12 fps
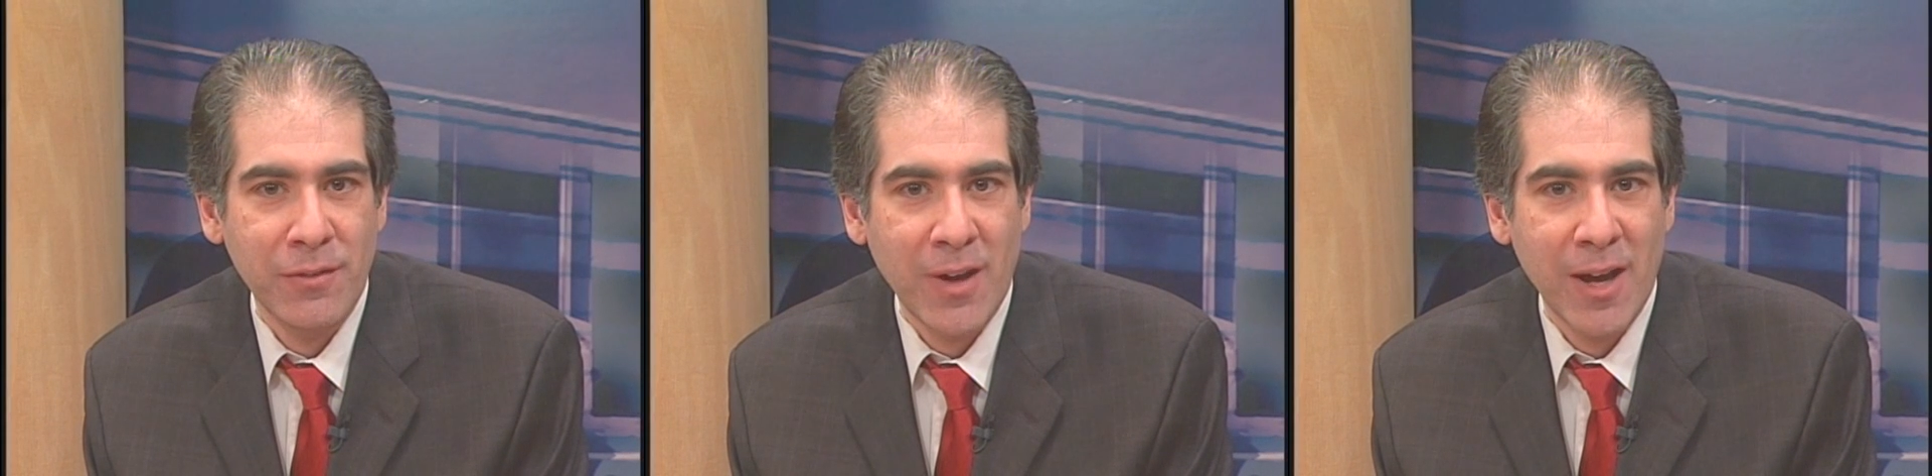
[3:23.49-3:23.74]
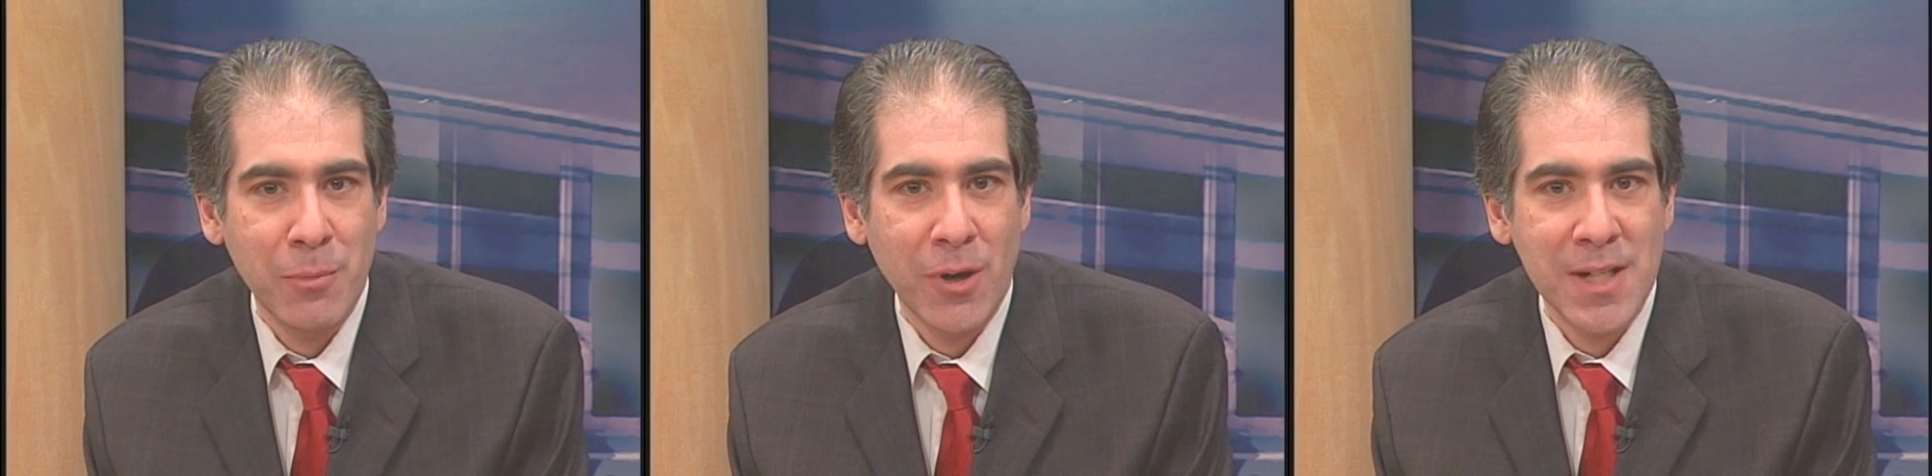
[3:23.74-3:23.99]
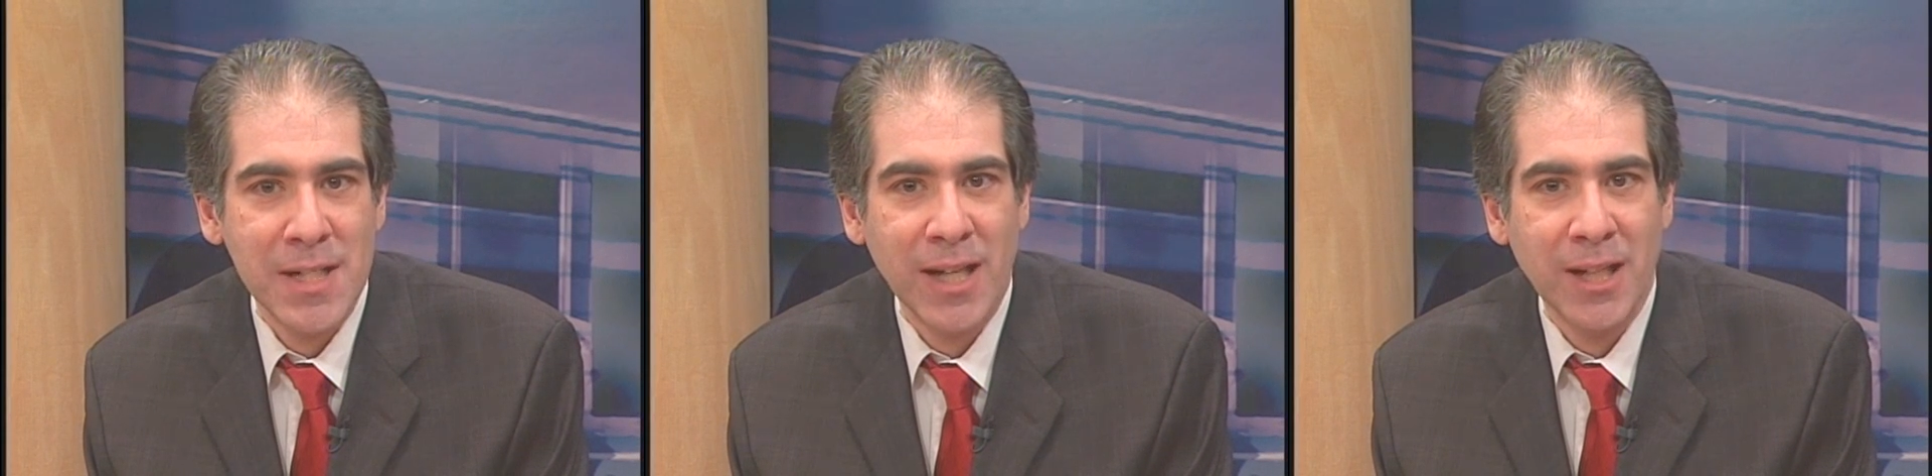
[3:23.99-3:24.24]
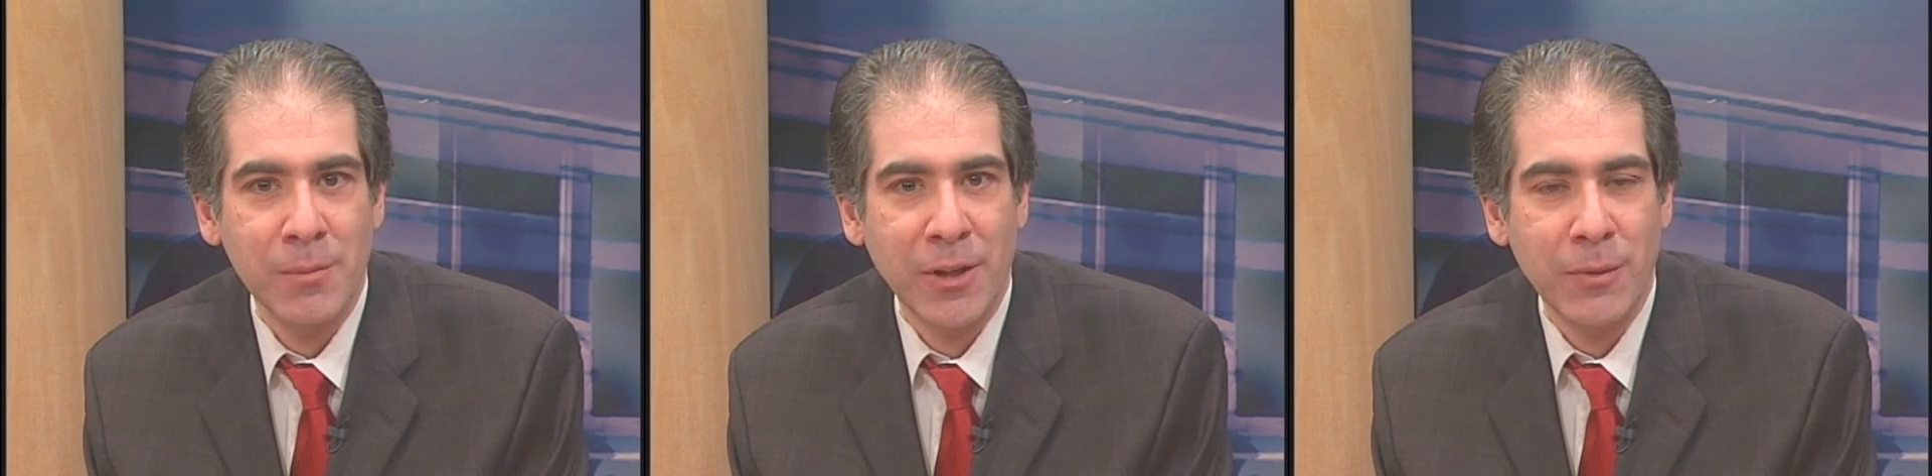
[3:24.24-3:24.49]
5-part
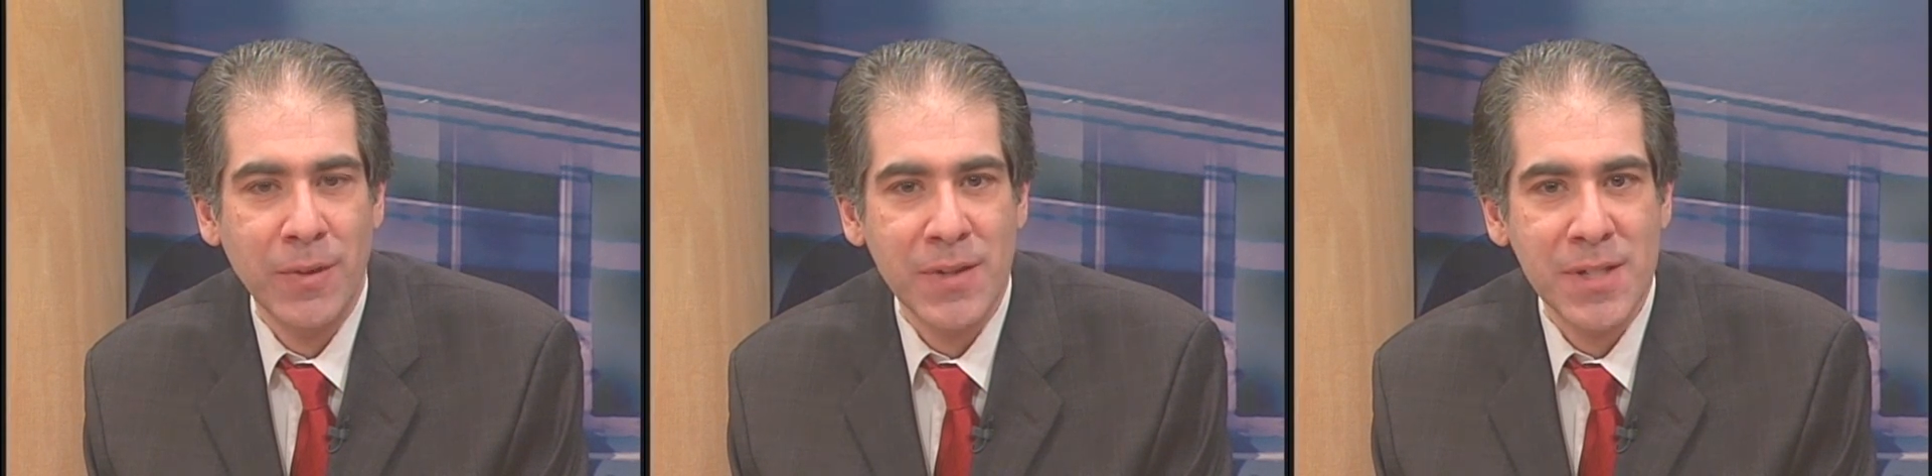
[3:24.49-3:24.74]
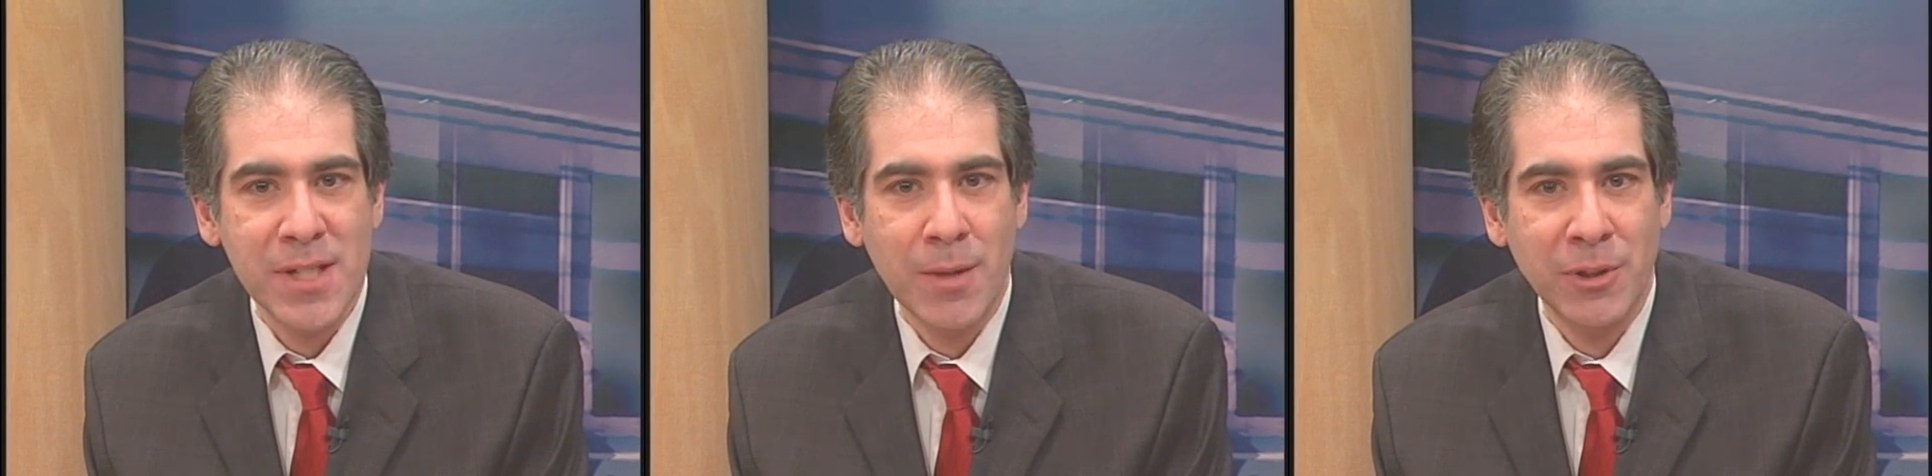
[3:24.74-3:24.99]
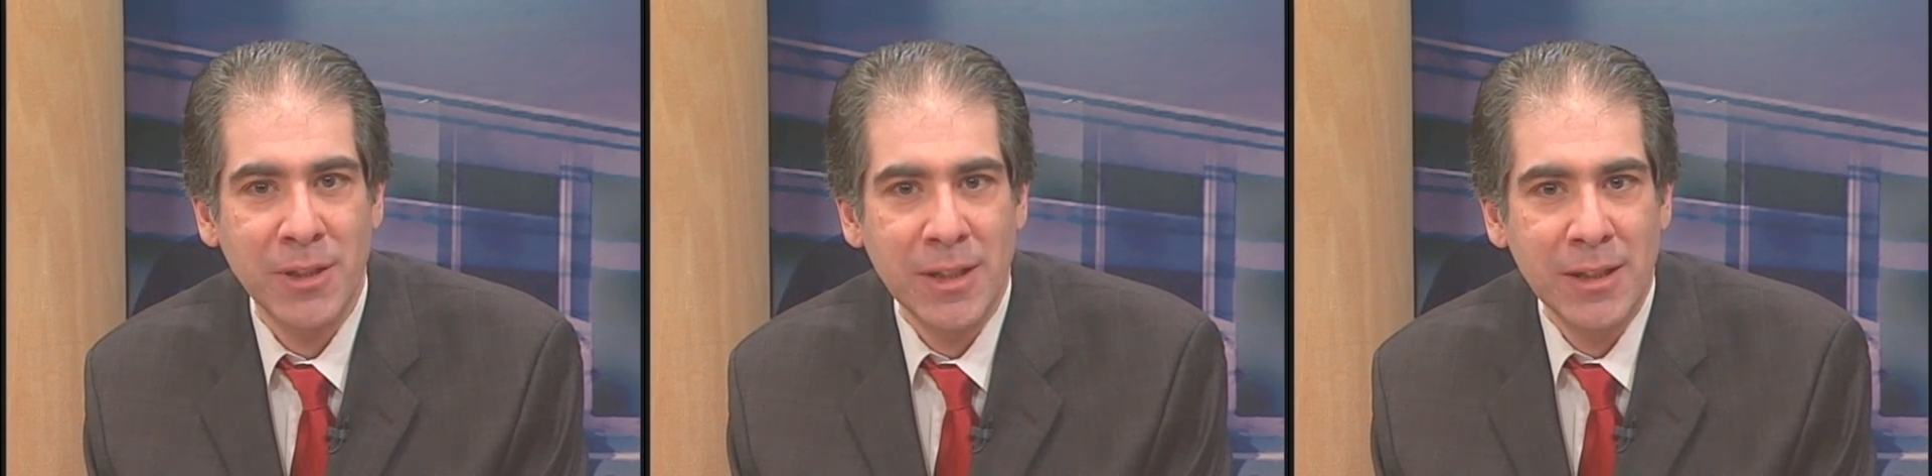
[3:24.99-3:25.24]
documentary this summer,